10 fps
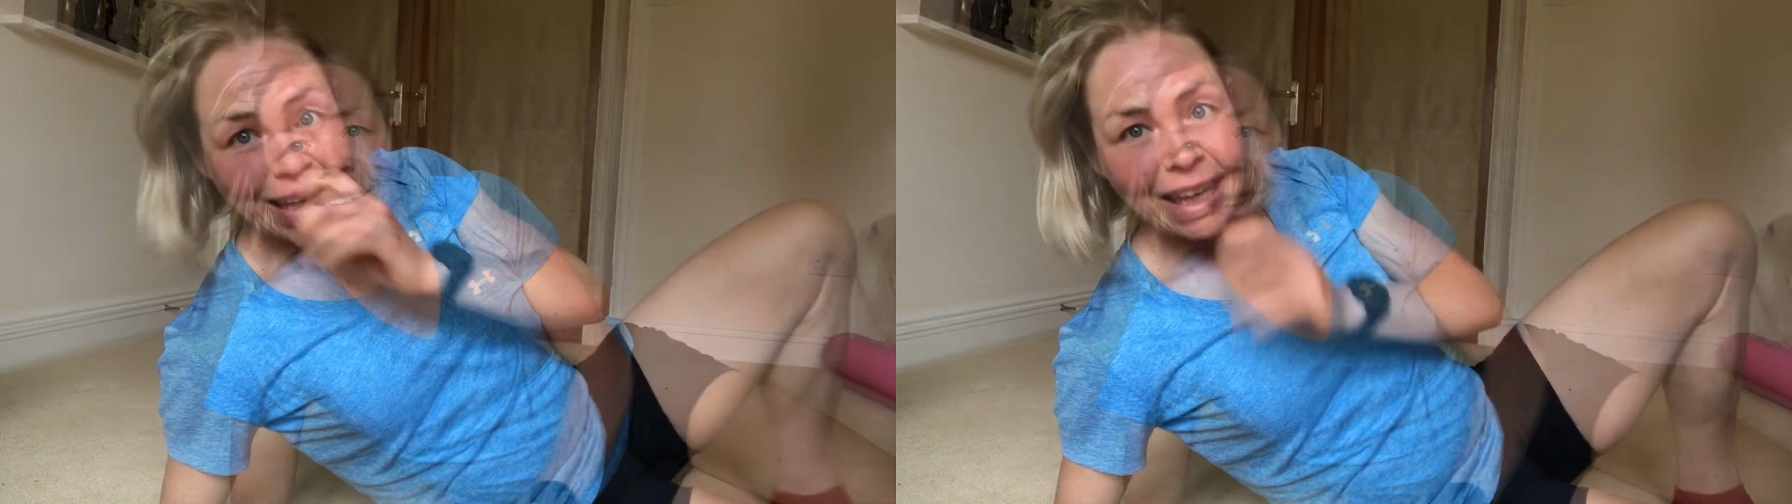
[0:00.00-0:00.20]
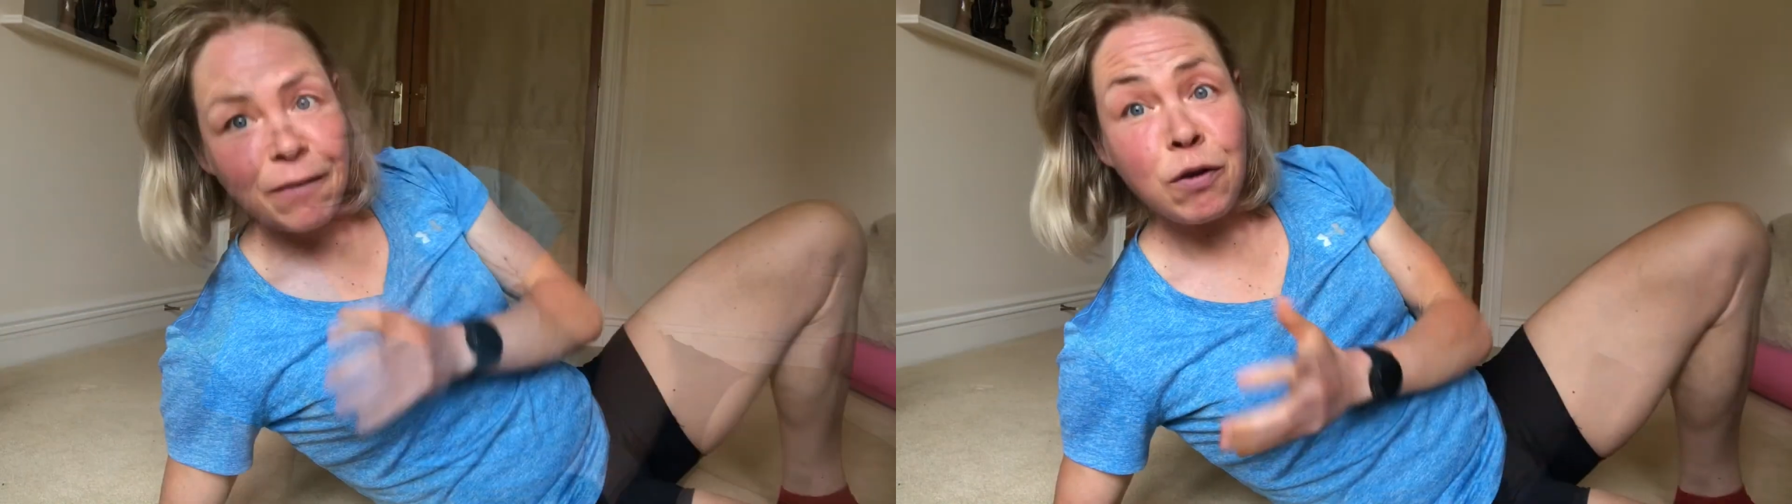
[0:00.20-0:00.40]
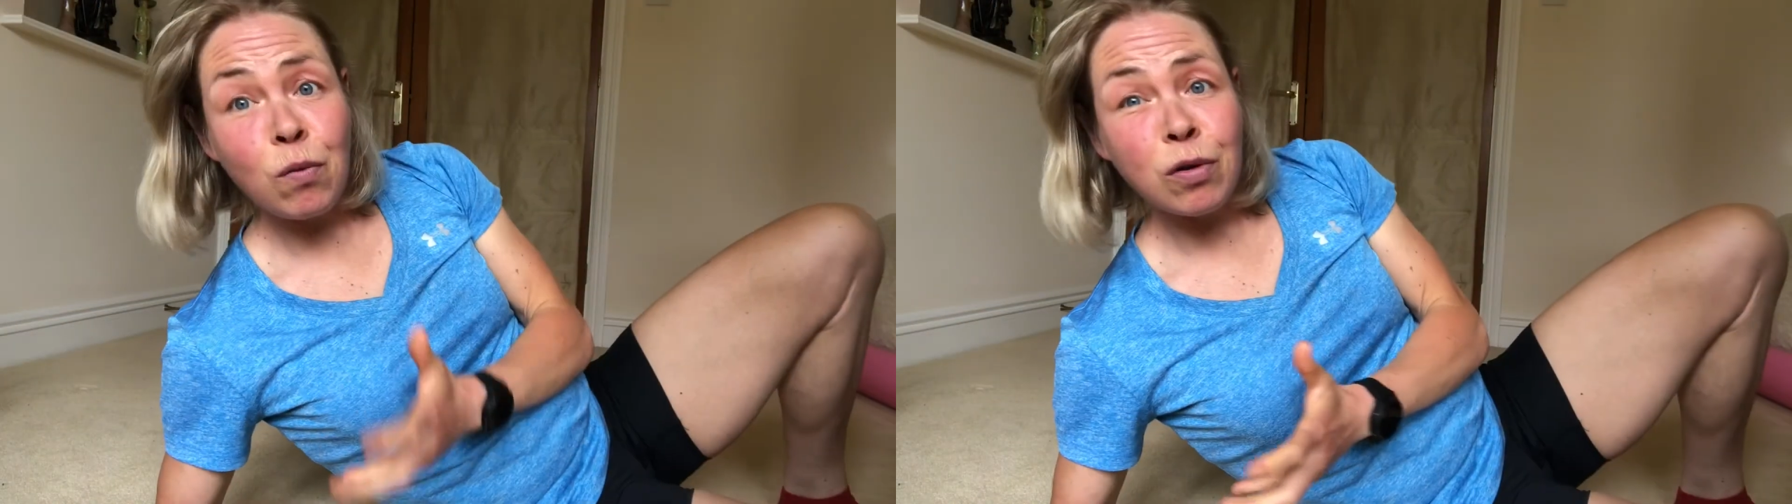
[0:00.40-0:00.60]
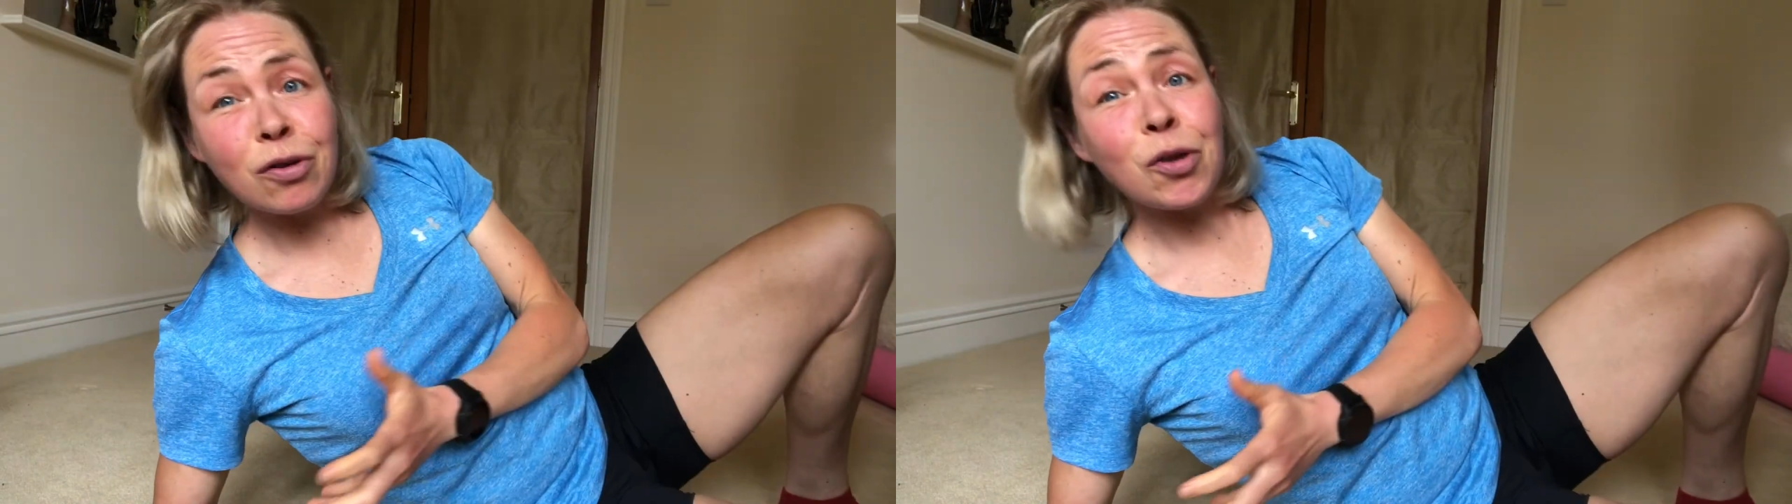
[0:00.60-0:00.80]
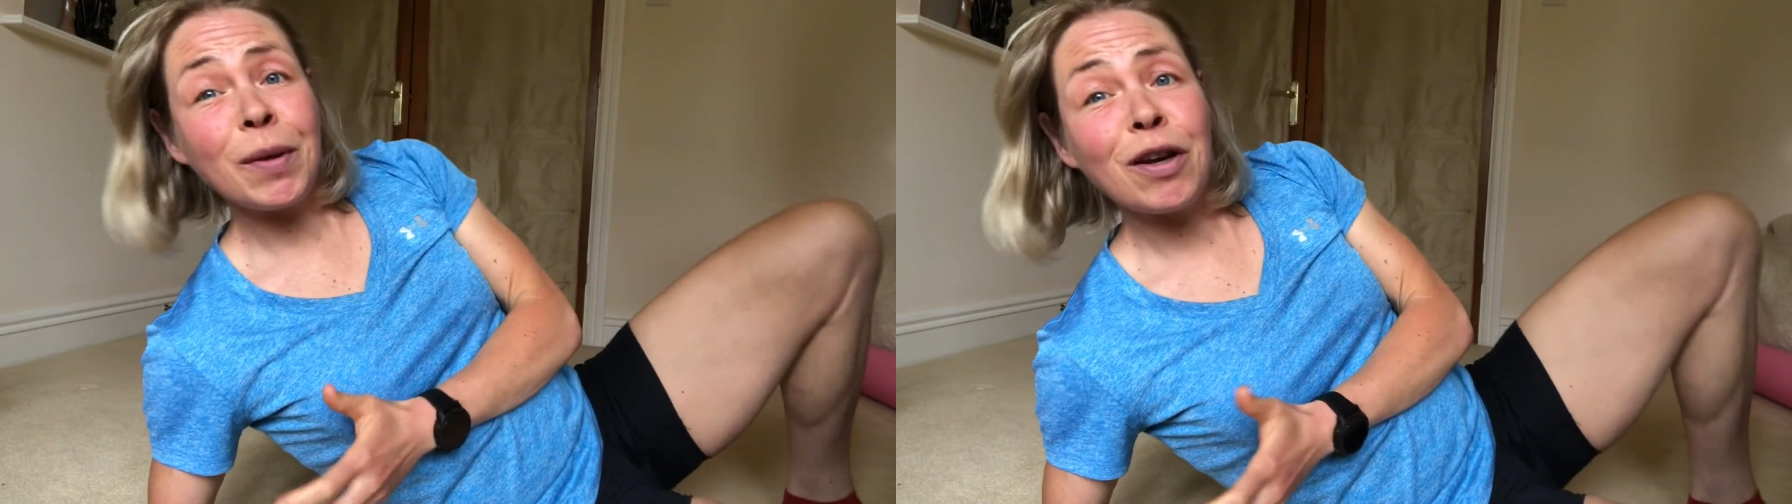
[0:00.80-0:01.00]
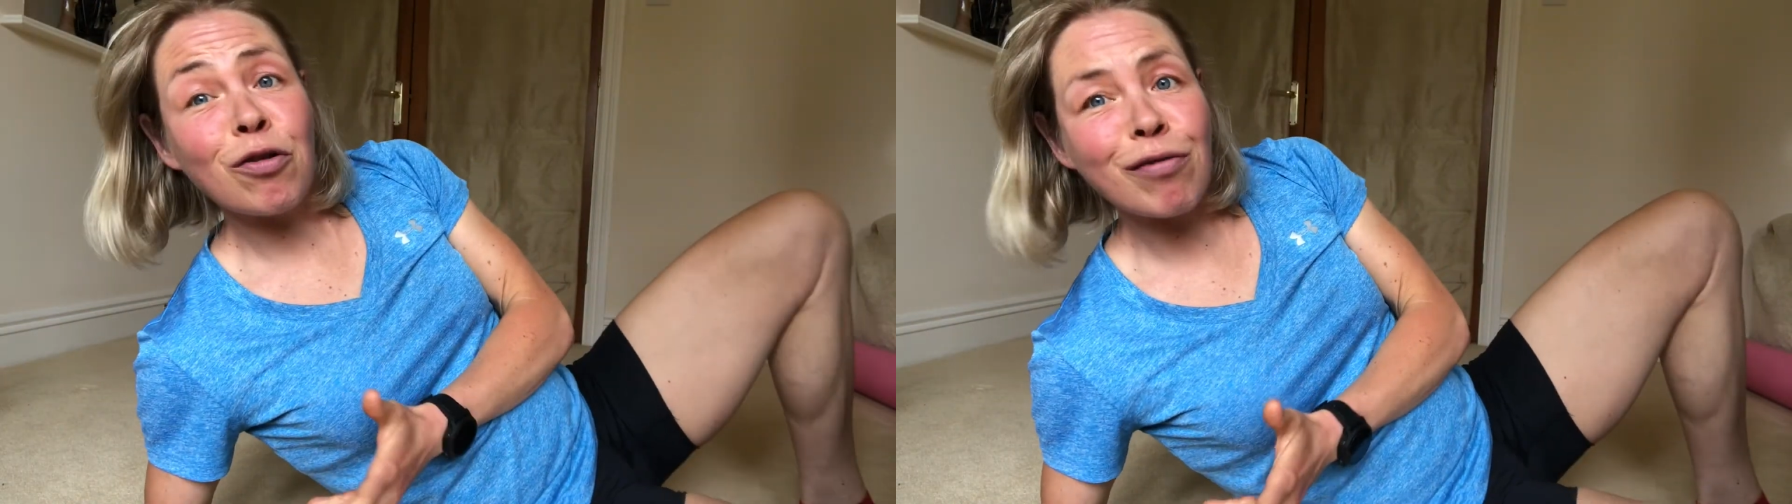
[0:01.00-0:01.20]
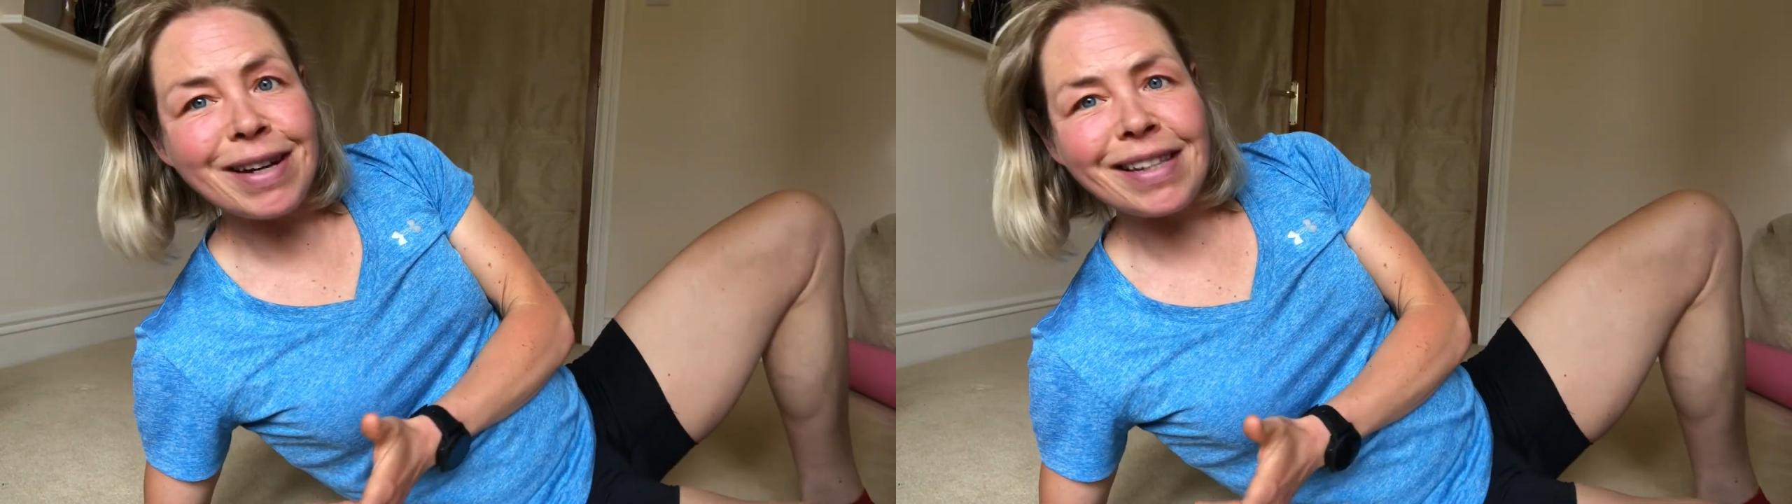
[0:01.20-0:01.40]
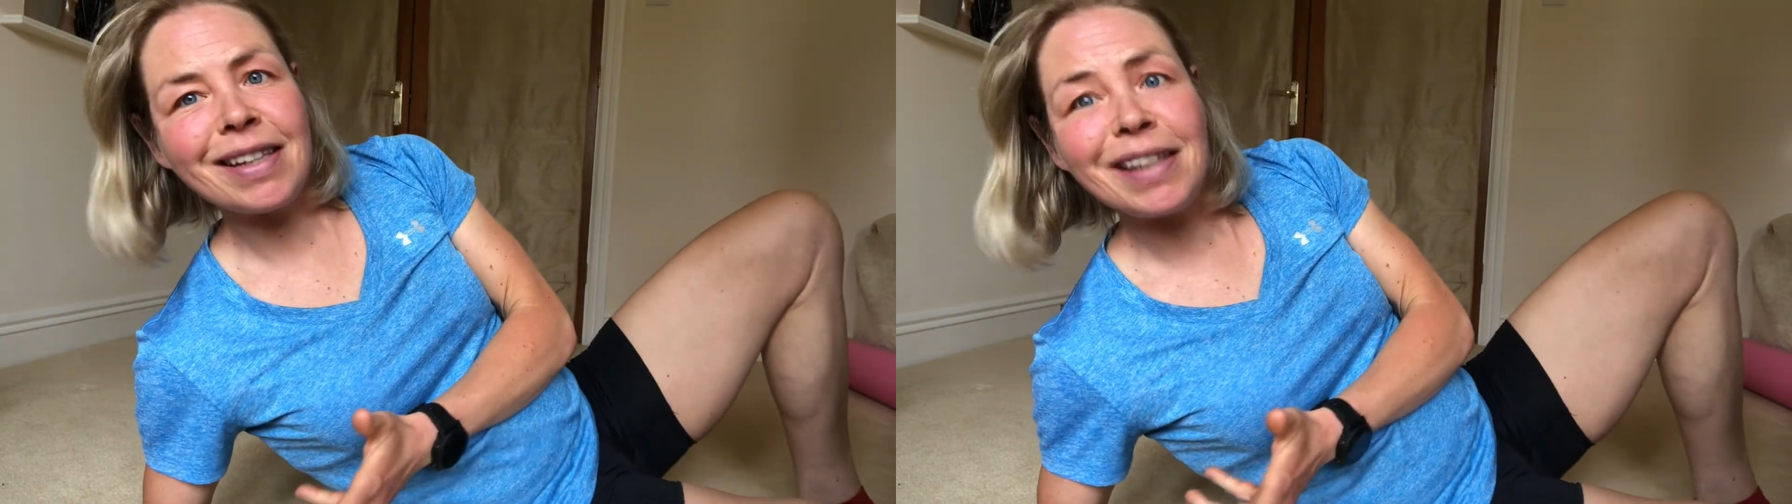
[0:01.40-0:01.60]
If you want to
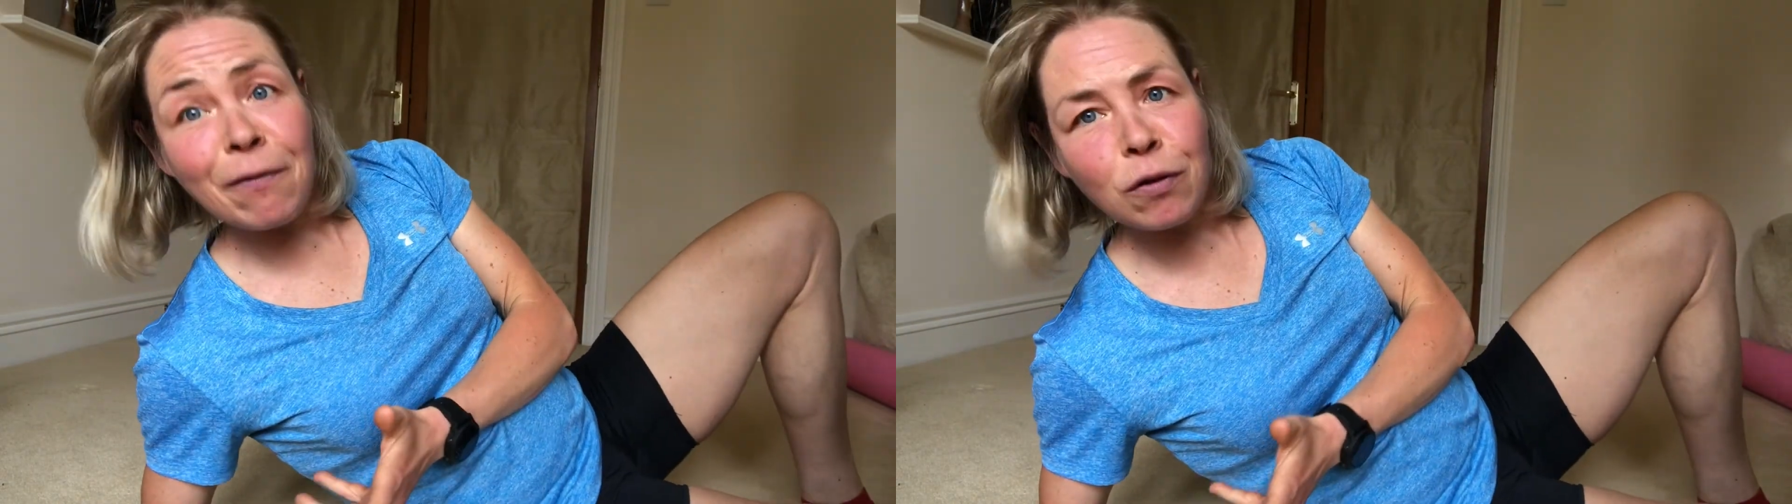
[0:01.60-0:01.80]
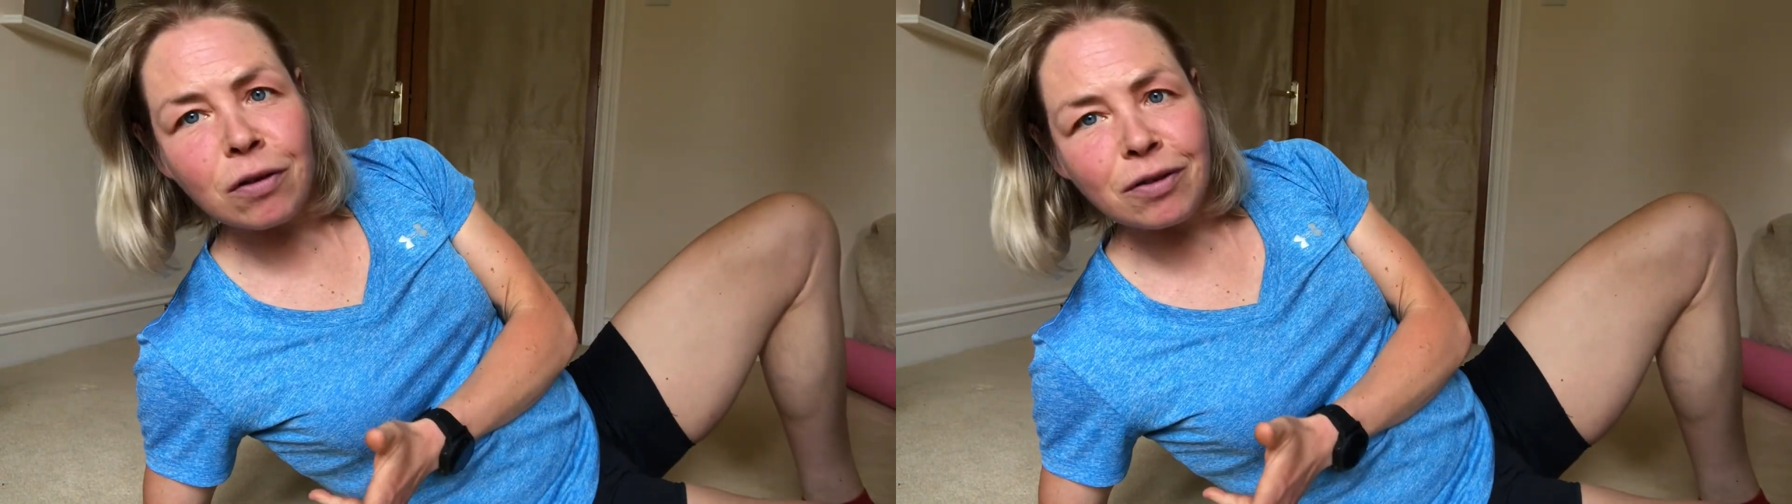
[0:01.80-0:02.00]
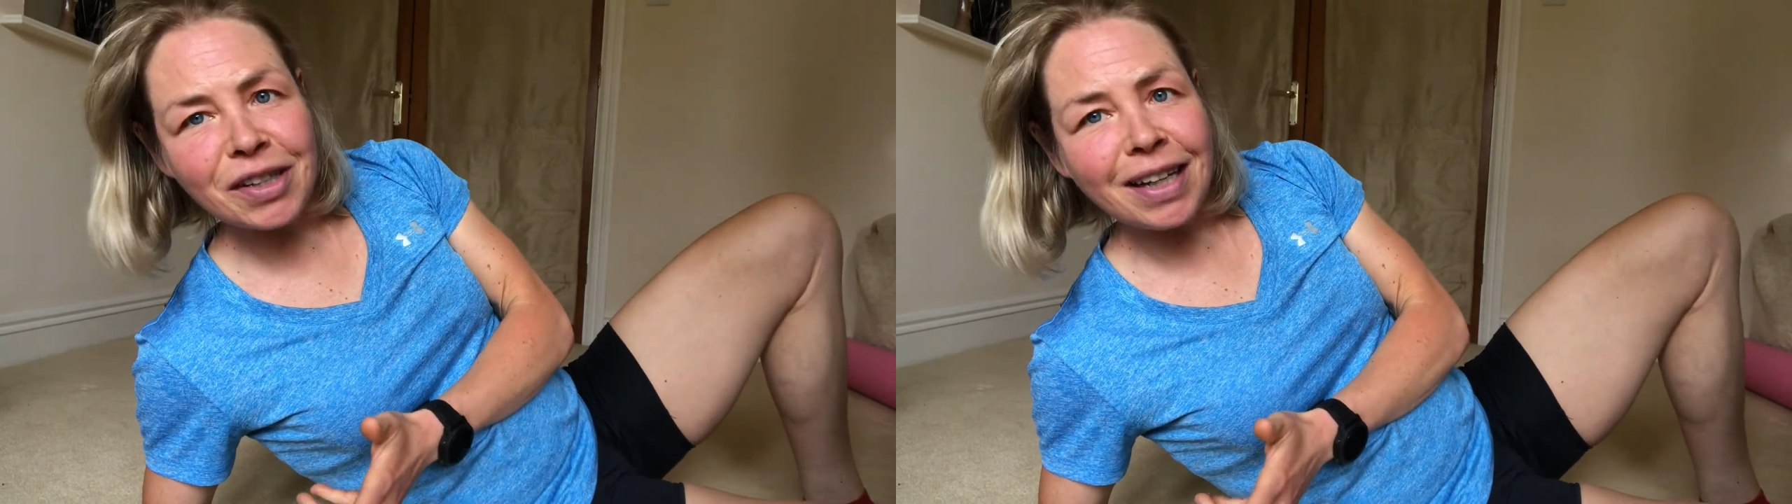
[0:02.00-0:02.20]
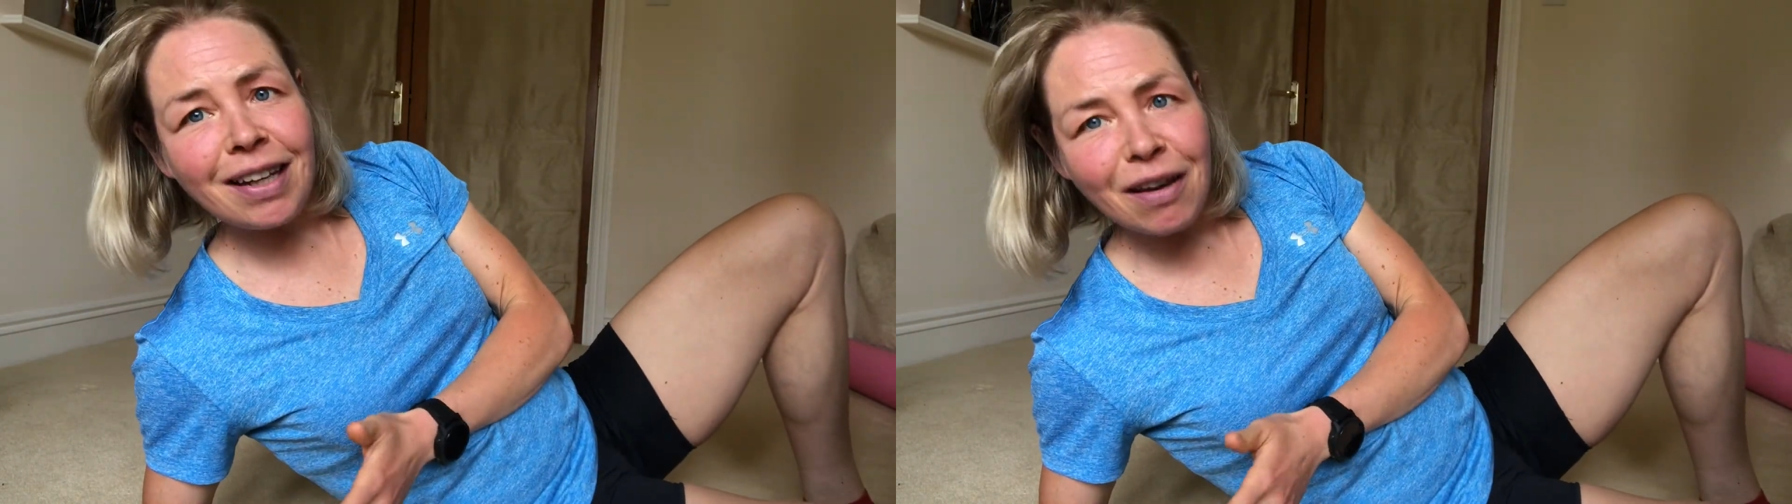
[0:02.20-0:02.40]
increase the difficulty